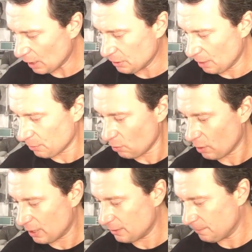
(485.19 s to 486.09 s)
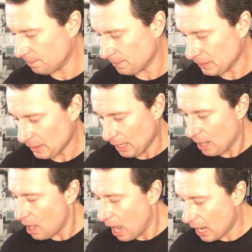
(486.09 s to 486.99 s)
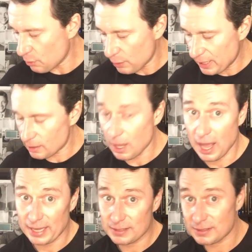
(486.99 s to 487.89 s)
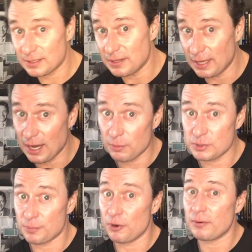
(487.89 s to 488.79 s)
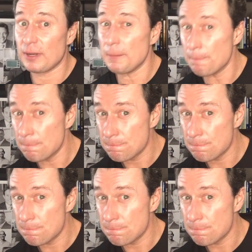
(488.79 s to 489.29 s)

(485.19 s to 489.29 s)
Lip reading: Number one, I realized that I was broken.